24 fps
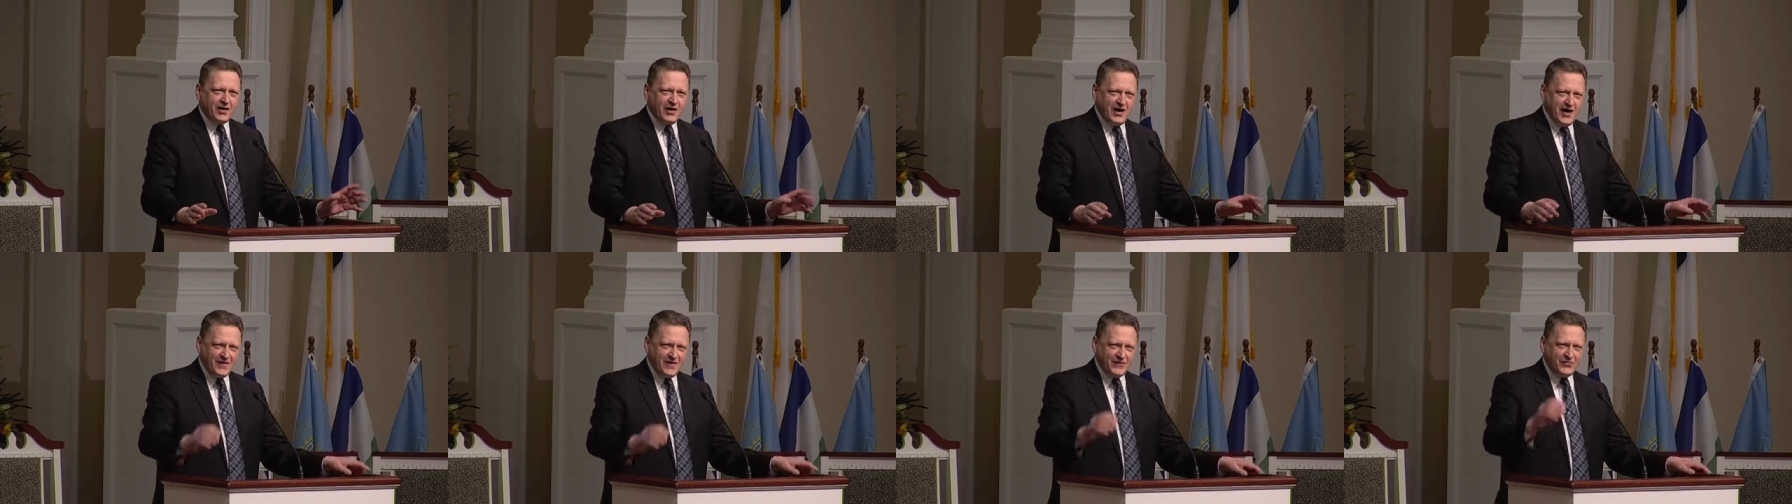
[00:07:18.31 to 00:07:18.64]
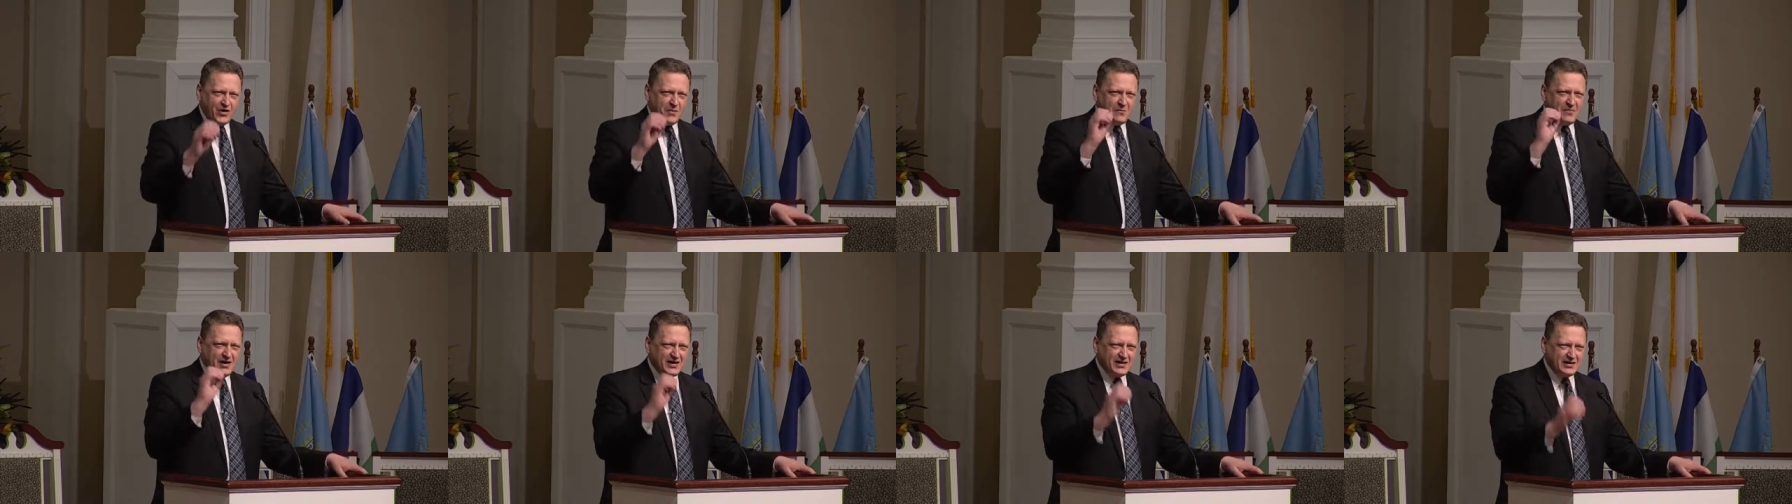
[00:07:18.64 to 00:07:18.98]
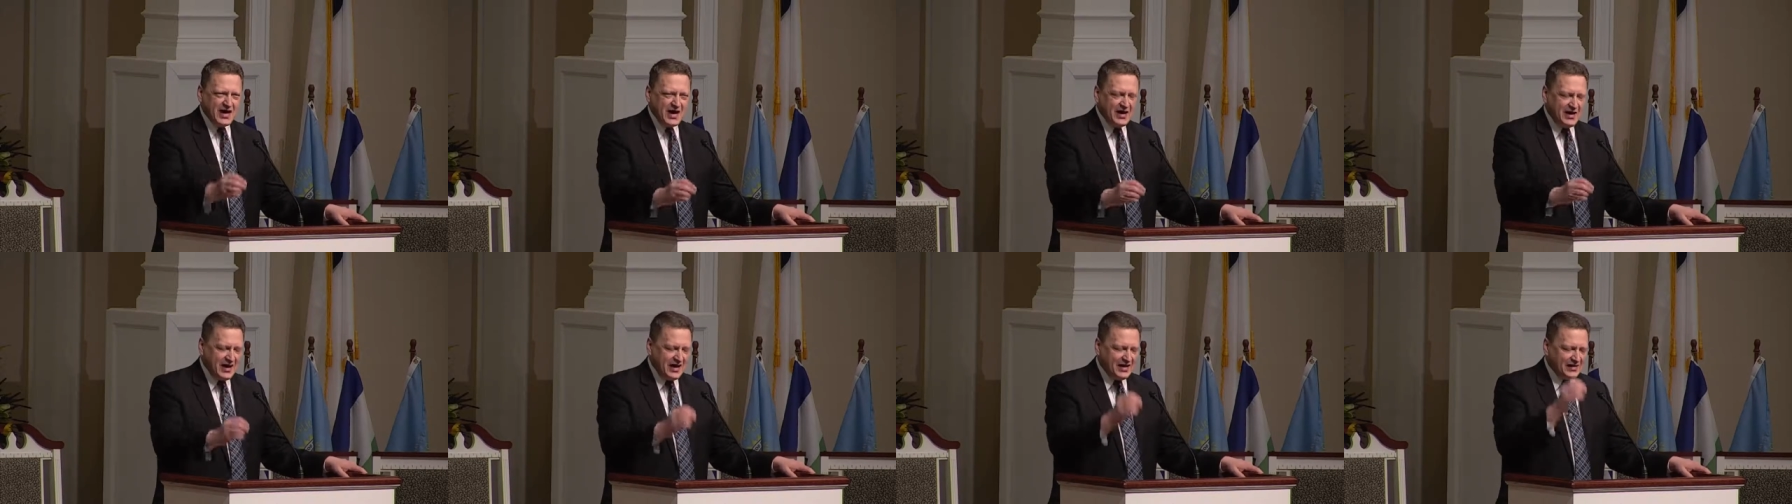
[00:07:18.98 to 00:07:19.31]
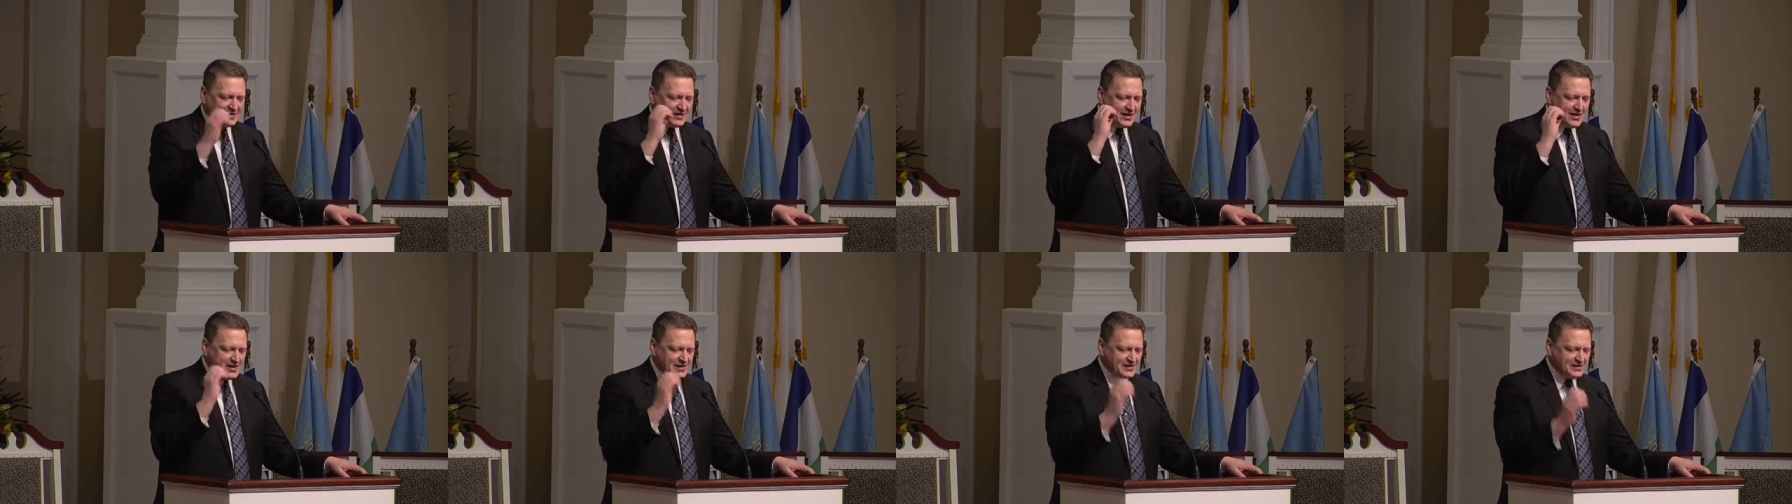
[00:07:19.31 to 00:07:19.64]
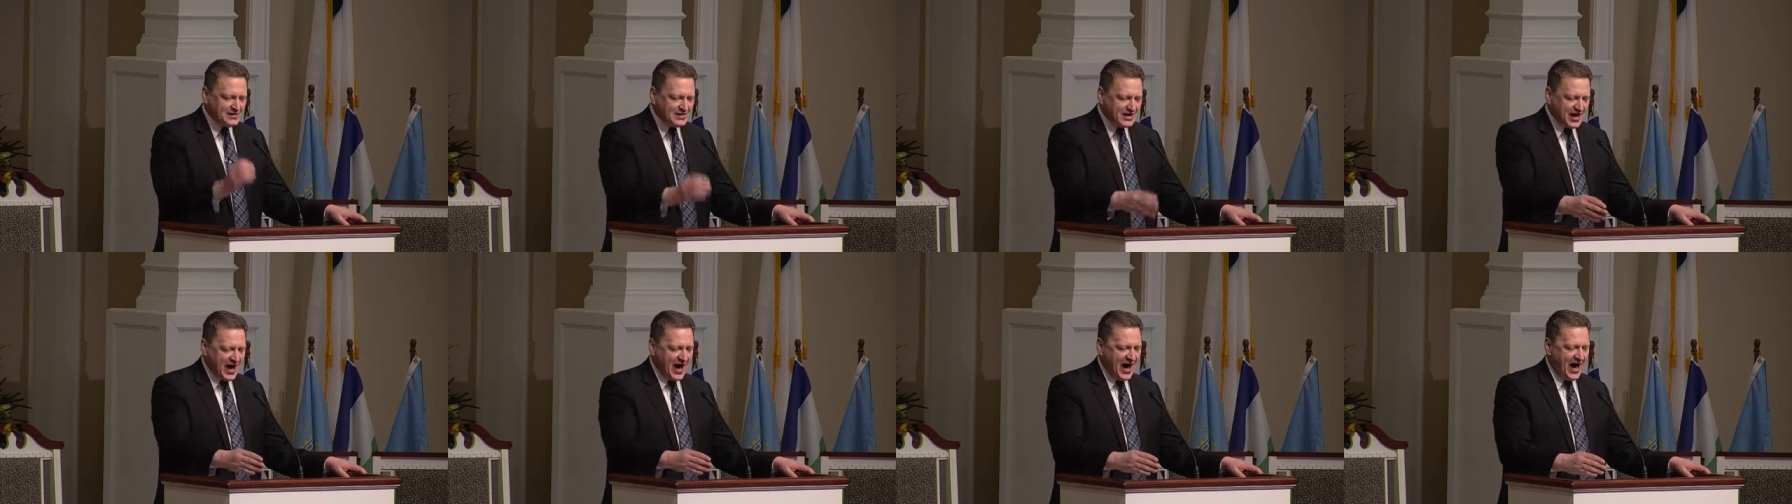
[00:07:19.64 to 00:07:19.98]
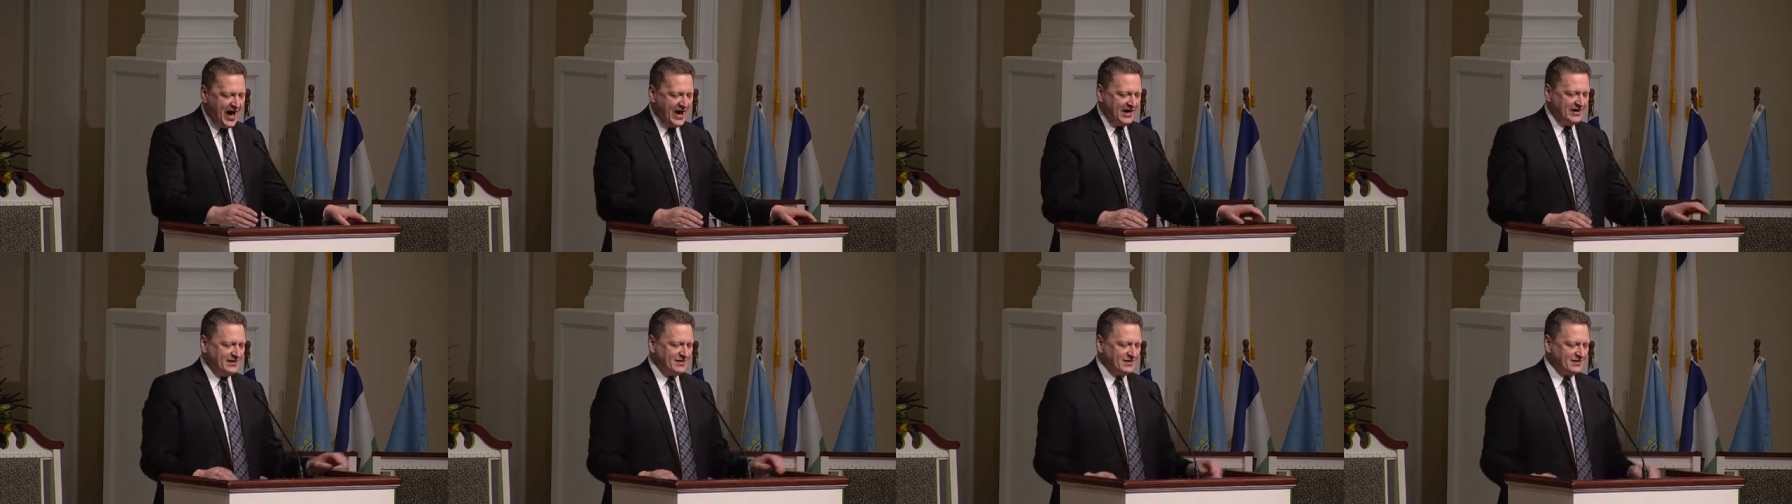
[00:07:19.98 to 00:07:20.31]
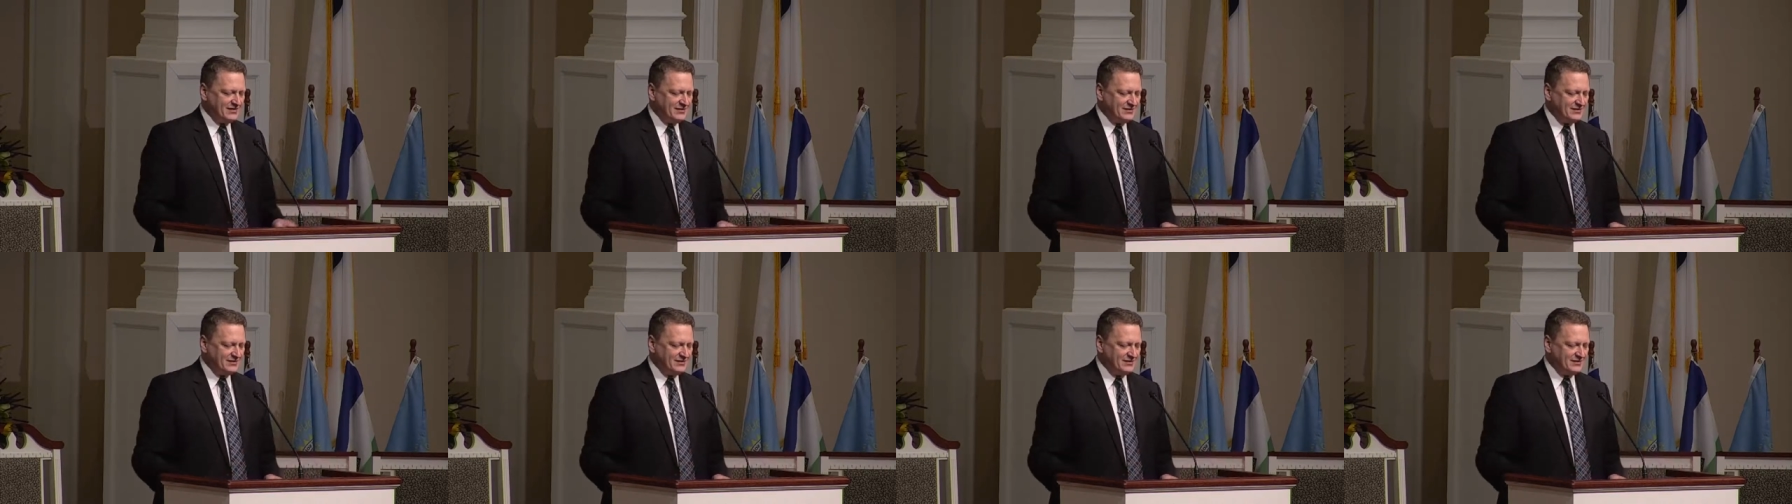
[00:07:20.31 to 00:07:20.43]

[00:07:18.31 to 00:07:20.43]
In the beginning, God.